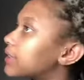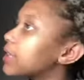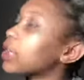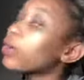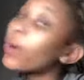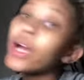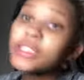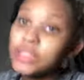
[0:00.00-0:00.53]
a
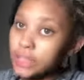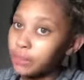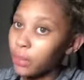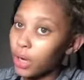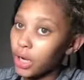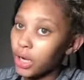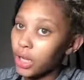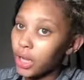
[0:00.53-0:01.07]
question mark
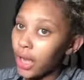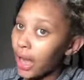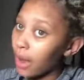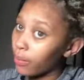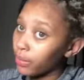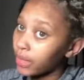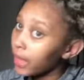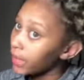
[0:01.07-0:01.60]
an hour
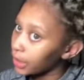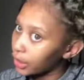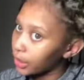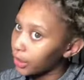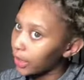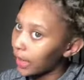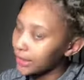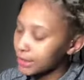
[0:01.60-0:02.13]
later
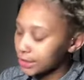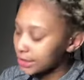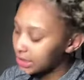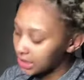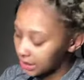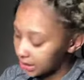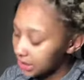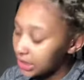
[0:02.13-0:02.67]
after she
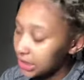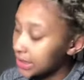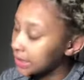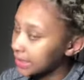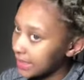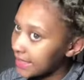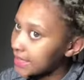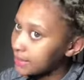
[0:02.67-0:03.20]
just
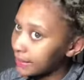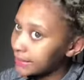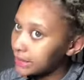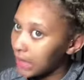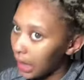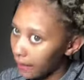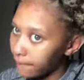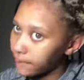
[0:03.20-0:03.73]
sees my
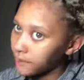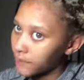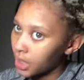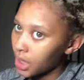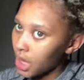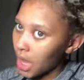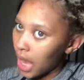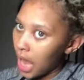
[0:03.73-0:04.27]
stuff.
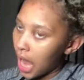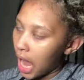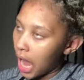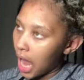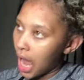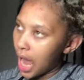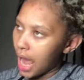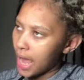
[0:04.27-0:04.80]

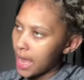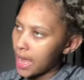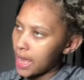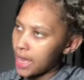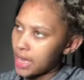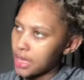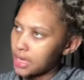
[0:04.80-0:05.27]
And